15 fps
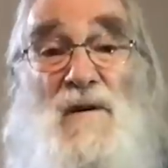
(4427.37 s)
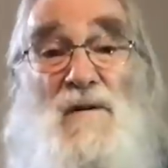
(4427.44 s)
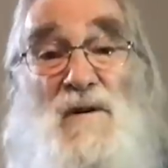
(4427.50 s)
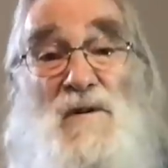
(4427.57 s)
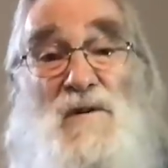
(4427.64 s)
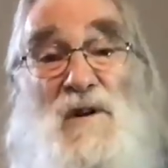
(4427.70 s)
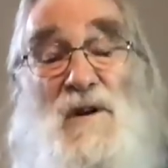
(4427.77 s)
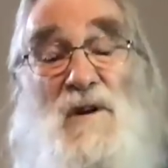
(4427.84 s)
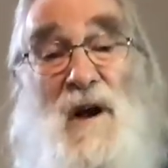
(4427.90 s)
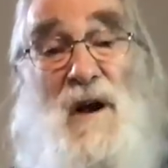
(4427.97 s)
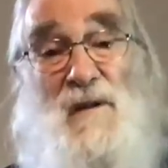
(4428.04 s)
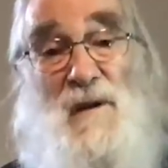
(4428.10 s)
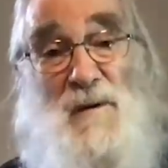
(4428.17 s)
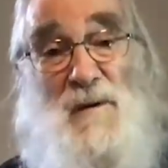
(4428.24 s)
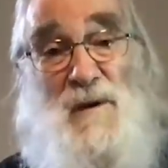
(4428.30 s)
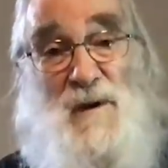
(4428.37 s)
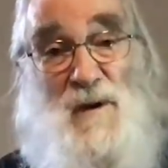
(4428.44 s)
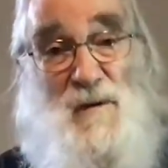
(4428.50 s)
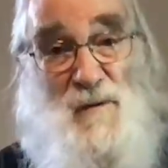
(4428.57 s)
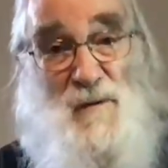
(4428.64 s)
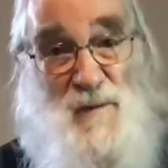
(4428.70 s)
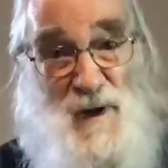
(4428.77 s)
to see how they were going to
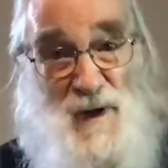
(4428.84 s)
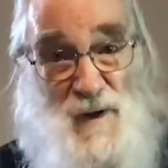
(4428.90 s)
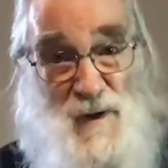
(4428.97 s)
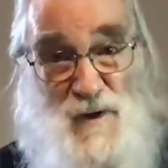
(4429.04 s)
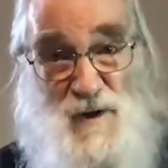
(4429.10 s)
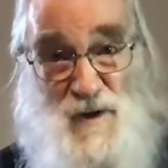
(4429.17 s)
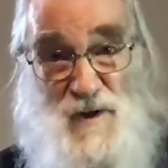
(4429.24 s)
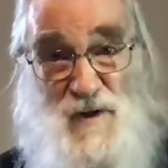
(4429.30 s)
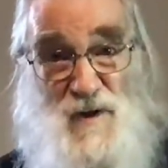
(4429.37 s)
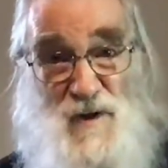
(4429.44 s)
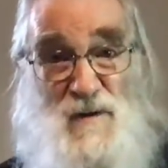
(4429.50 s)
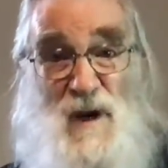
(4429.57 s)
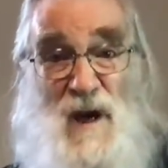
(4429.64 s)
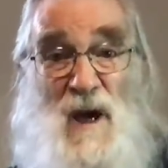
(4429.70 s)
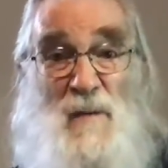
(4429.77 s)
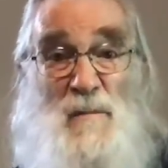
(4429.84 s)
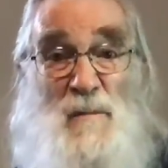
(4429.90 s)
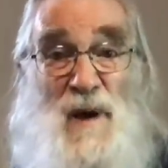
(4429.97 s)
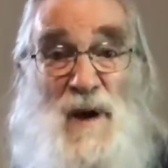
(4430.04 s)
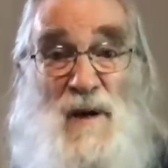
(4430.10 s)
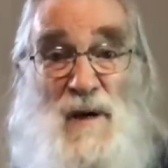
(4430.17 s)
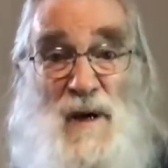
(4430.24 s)
arrange this
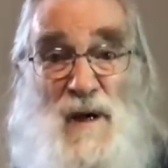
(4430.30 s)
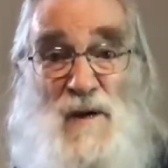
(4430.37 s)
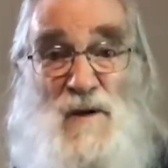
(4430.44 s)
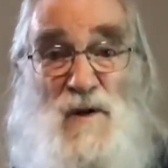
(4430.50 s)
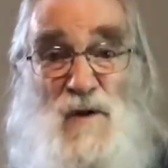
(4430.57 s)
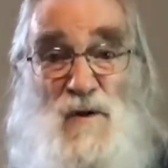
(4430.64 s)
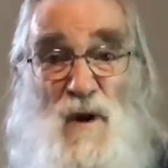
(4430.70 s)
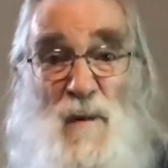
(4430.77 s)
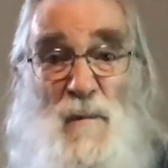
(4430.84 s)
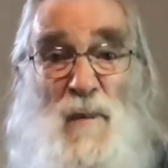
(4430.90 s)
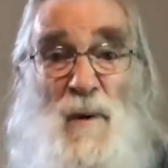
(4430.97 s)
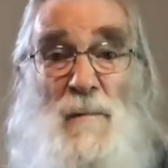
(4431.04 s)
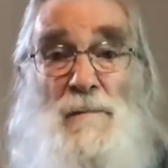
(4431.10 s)
campaign against Trump.